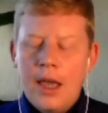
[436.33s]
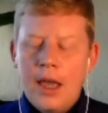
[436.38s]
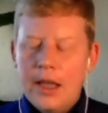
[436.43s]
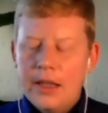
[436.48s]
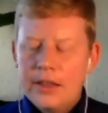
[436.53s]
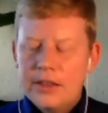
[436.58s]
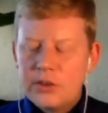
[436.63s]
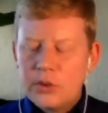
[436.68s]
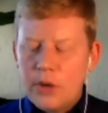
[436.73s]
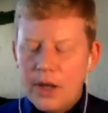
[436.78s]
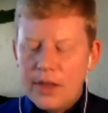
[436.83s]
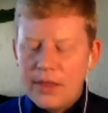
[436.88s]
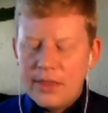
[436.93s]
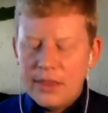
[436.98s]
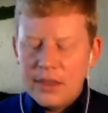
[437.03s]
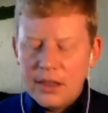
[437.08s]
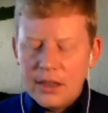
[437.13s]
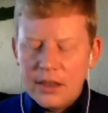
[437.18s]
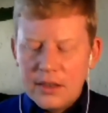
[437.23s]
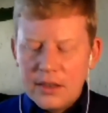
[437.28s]
And so I
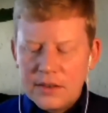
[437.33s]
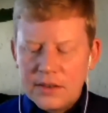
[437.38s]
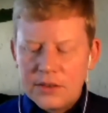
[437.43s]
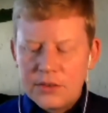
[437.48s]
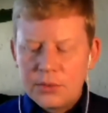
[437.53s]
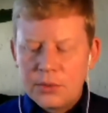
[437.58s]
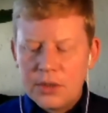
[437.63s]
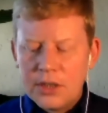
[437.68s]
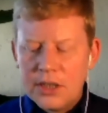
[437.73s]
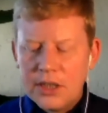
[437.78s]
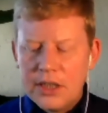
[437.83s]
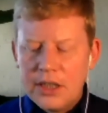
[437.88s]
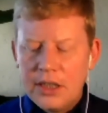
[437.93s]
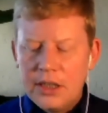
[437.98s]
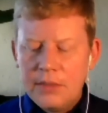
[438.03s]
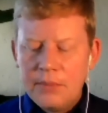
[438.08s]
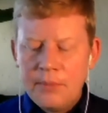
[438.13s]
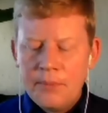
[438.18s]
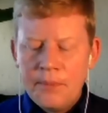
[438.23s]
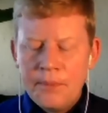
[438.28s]
think this is
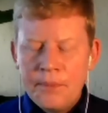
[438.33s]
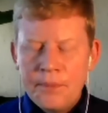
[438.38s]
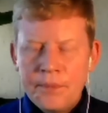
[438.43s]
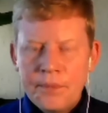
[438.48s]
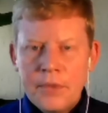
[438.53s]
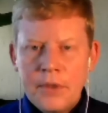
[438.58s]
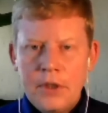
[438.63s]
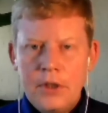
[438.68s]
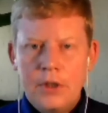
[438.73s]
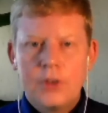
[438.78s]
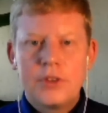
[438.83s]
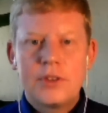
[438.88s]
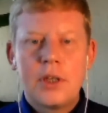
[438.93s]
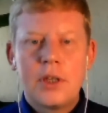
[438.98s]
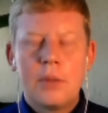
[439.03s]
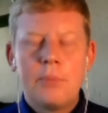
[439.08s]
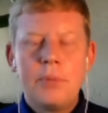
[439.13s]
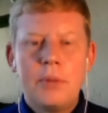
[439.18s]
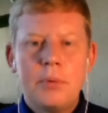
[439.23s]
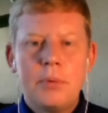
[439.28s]
really, you know,
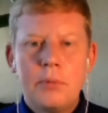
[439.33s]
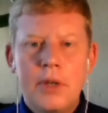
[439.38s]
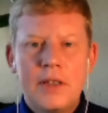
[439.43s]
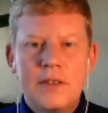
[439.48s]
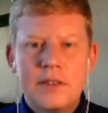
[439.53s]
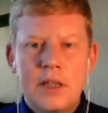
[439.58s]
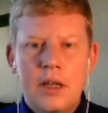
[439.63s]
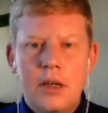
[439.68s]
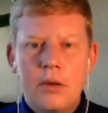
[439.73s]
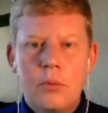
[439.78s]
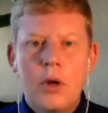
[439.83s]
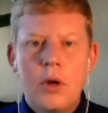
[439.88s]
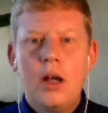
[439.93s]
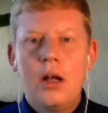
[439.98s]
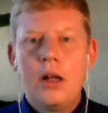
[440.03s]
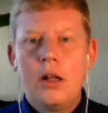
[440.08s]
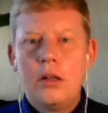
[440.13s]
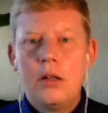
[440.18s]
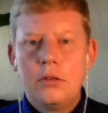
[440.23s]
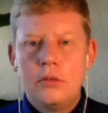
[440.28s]
some people may say,
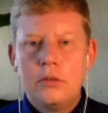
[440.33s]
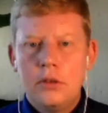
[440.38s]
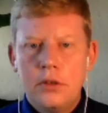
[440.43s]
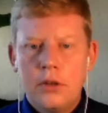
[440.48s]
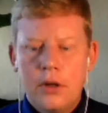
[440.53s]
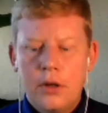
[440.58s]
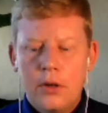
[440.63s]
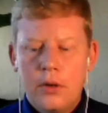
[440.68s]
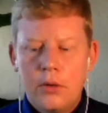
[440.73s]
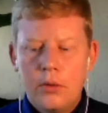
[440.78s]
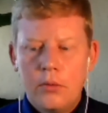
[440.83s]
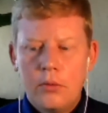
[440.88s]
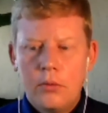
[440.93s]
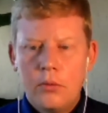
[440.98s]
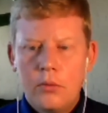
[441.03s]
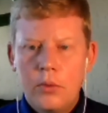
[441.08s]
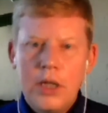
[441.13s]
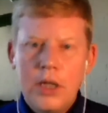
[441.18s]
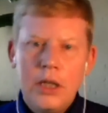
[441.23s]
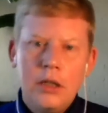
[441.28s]
well, you know,
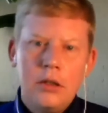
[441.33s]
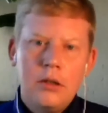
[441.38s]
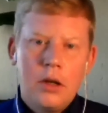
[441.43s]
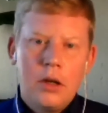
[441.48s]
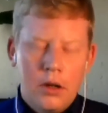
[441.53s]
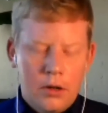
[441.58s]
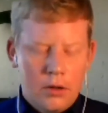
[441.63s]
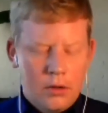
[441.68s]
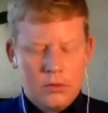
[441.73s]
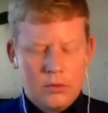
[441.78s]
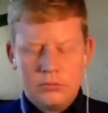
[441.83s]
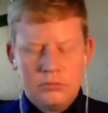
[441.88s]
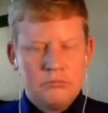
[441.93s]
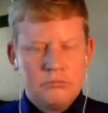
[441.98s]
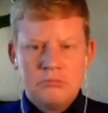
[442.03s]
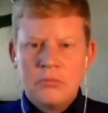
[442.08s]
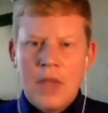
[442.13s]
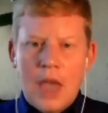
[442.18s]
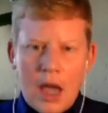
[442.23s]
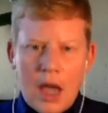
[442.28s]
we know
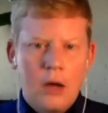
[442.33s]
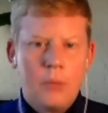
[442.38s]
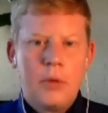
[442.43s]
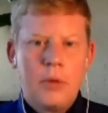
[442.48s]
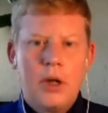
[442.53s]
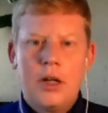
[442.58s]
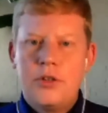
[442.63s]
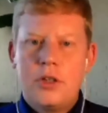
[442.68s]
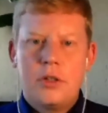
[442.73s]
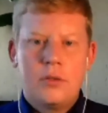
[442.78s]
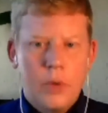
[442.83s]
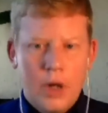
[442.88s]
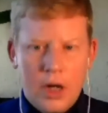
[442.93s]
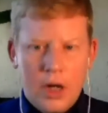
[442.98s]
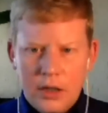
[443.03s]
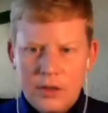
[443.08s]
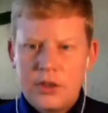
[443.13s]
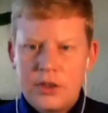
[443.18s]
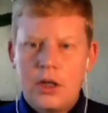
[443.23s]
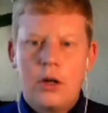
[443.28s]
how much and
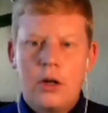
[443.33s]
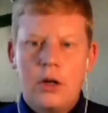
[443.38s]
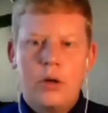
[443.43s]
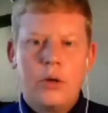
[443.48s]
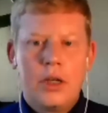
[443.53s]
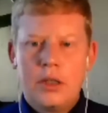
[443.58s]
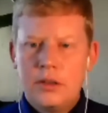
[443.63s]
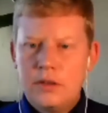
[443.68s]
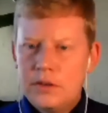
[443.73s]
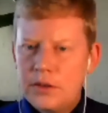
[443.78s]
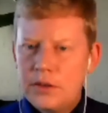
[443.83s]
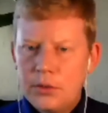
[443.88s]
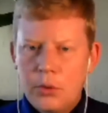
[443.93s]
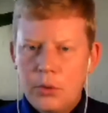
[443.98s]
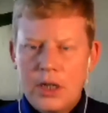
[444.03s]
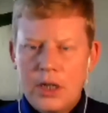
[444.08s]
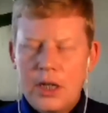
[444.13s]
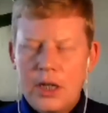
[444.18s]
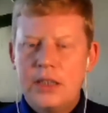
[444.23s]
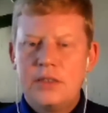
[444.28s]
where it's going to
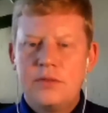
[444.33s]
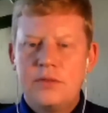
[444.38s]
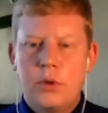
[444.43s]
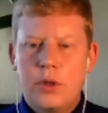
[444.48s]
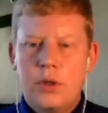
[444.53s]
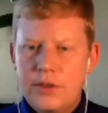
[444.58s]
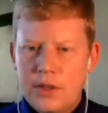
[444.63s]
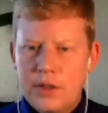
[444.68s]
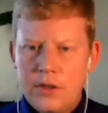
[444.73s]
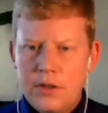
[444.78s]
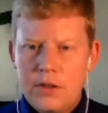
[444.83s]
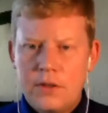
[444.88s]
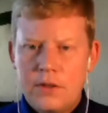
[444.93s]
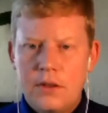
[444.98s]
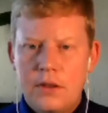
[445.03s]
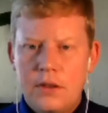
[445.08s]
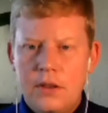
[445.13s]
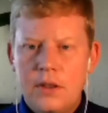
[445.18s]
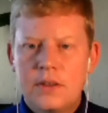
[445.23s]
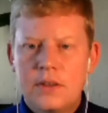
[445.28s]
what kinds of organizations
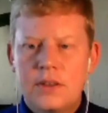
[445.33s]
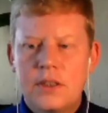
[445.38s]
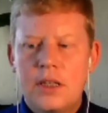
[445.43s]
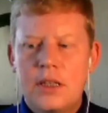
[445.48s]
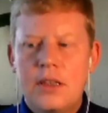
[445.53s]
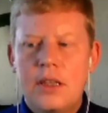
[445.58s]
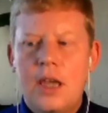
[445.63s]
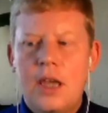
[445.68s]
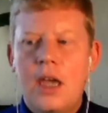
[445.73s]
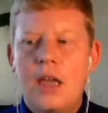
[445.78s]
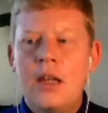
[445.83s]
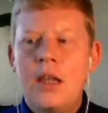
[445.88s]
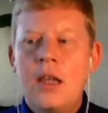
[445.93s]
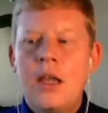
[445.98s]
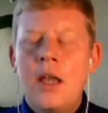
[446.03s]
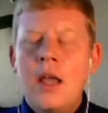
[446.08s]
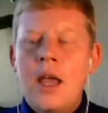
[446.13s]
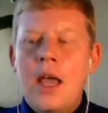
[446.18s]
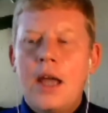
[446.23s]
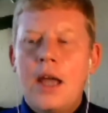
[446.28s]
and things like that.
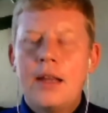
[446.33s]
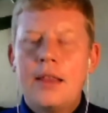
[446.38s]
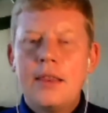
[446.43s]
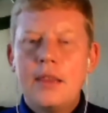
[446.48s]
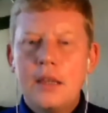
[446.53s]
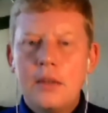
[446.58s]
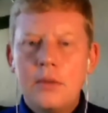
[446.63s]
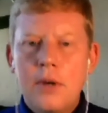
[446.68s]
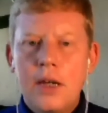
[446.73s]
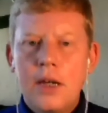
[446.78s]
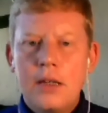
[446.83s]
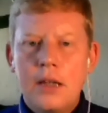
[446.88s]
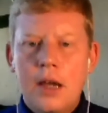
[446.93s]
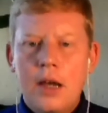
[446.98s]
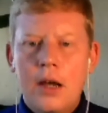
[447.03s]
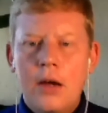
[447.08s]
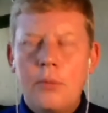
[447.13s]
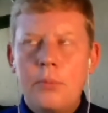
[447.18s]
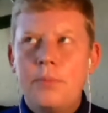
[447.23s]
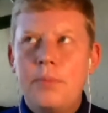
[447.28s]
And I think right
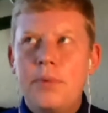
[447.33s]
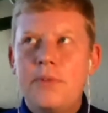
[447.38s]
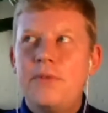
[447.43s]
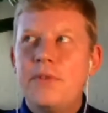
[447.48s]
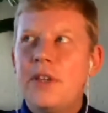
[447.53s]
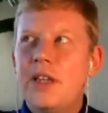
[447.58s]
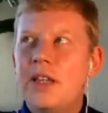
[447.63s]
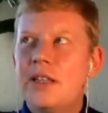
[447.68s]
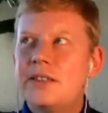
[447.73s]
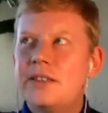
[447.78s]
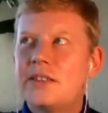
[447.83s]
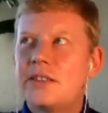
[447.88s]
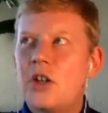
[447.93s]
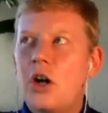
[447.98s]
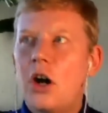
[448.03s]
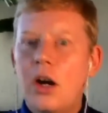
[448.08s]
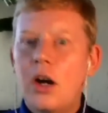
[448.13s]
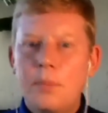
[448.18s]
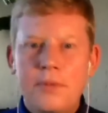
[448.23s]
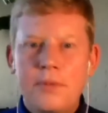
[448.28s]
now it's
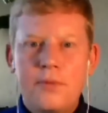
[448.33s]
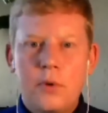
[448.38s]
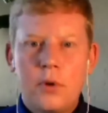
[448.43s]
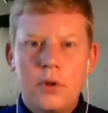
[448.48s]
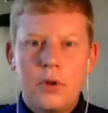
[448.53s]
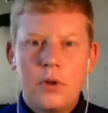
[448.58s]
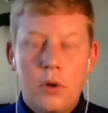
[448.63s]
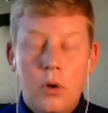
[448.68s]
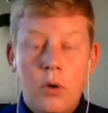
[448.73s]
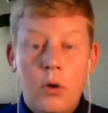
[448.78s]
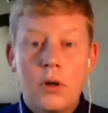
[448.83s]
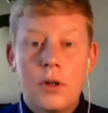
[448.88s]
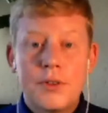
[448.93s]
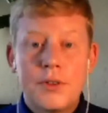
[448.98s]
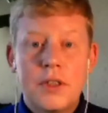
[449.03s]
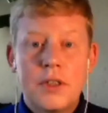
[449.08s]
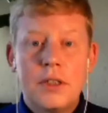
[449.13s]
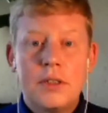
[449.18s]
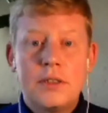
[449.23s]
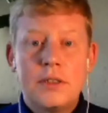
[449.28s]
cart before the
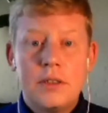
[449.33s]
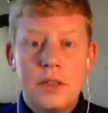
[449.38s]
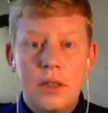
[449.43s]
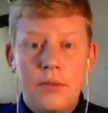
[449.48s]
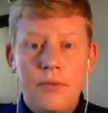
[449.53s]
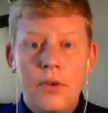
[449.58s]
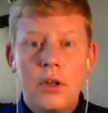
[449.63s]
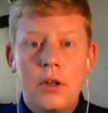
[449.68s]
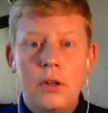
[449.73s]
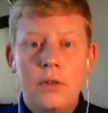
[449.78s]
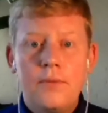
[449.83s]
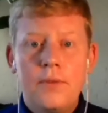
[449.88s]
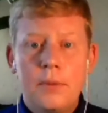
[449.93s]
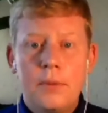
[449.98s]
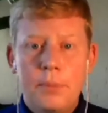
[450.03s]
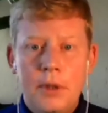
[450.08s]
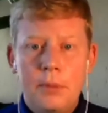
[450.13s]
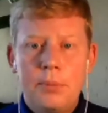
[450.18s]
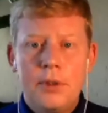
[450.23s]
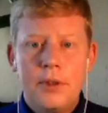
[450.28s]
horse, and it's difficult for
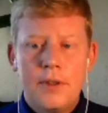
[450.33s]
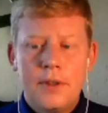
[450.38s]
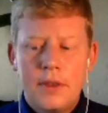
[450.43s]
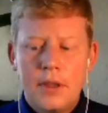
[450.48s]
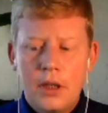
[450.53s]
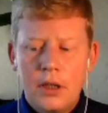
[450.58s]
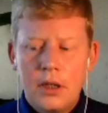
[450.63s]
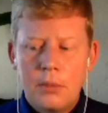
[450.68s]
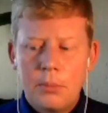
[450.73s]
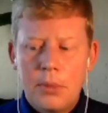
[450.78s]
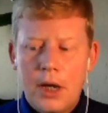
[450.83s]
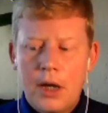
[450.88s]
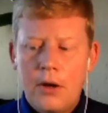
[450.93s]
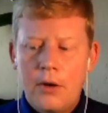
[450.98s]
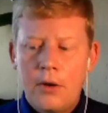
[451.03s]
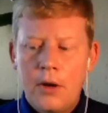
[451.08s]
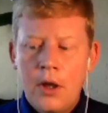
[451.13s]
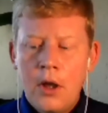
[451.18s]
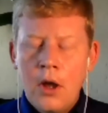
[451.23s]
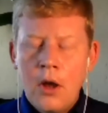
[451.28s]
people to think
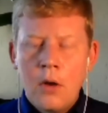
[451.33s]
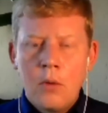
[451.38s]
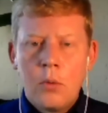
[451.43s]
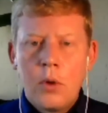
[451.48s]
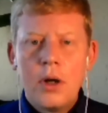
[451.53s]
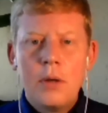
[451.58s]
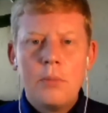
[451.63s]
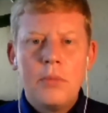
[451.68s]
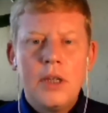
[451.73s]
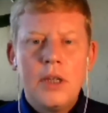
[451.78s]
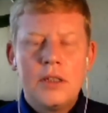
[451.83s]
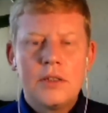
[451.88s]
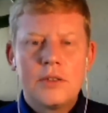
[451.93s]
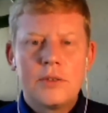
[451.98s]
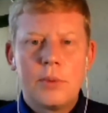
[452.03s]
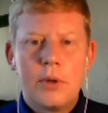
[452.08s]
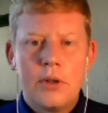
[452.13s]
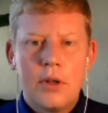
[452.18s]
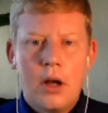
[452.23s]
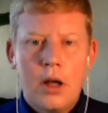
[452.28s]
about what it
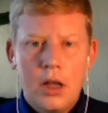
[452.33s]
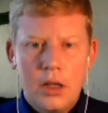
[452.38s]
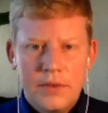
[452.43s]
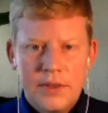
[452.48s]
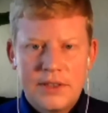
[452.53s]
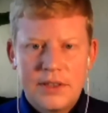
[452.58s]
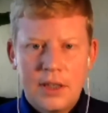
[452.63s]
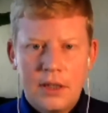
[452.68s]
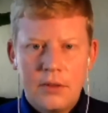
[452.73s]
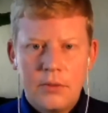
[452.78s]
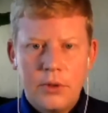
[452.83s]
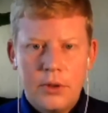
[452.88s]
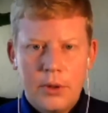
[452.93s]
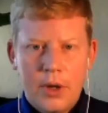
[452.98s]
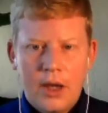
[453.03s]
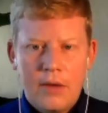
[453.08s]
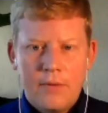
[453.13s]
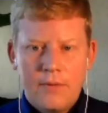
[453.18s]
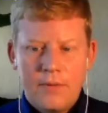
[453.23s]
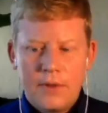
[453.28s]
means when all of a sudden you
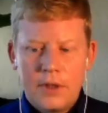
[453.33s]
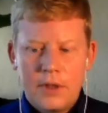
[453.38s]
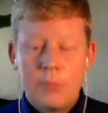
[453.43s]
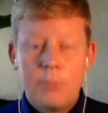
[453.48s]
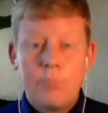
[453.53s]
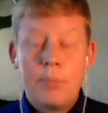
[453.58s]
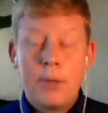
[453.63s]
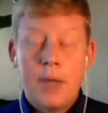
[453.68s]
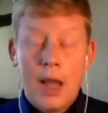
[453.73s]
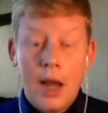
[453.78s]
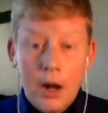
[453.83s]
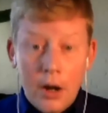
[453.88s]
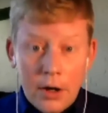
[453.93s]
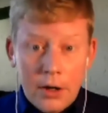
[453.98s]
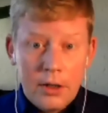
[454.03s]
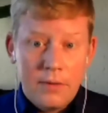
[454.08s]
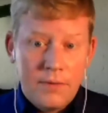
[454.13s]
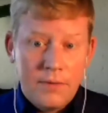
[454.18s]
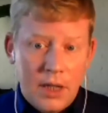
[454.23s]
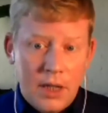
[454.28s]
have
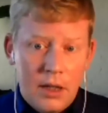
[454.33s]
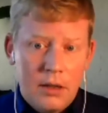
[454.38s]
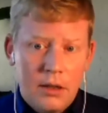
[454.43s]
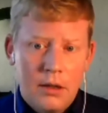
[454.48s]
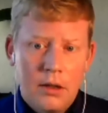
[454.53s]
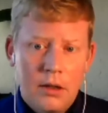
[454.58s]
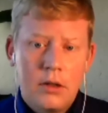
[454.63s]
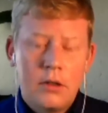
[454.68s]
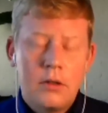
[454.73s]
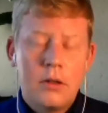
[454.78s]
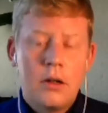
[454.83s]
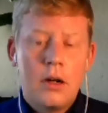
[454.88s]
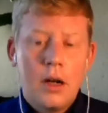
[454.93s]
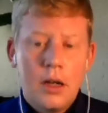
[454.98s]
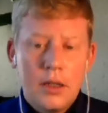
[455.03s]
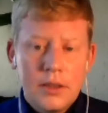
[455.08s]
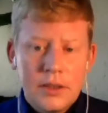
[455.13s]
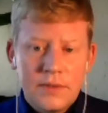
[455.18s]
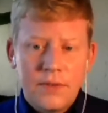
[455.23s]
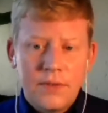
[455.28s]
comparative data
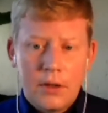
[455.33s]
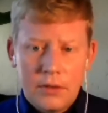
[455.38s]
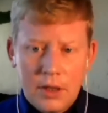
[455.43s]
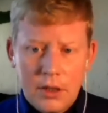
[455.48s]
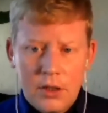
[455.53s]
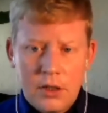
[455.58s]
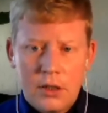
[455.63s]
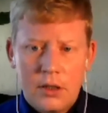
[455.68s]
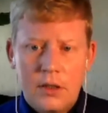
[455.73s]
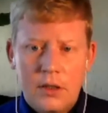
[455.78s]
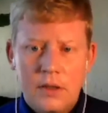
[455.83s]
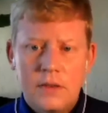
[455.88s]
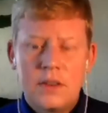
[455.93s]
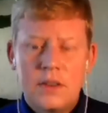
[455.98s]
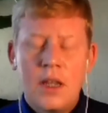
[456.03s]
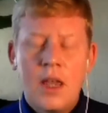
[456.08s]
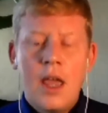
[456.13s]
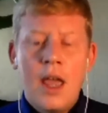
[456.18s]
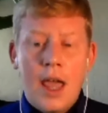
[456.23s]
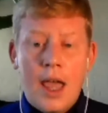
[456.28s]
across
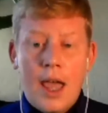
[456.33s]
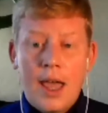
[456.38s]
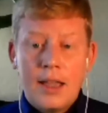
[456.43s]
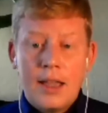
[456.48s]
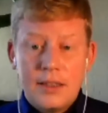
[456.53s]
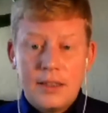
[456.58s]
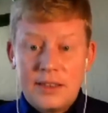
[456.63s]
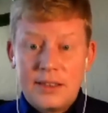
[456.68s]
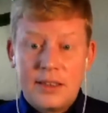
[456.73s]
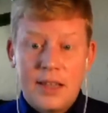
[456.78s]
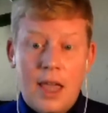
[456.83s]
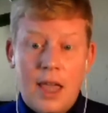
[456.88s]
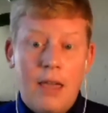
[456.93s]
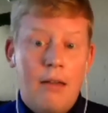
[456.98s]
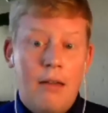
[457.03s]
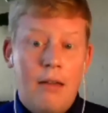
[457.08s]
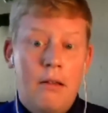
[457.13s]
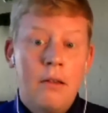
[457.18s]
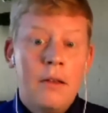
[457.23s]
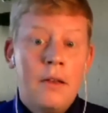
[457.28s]
foundations at
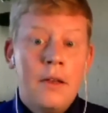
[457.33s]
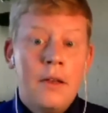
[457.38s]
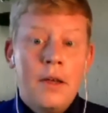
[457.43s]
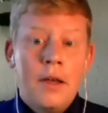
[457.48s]
scale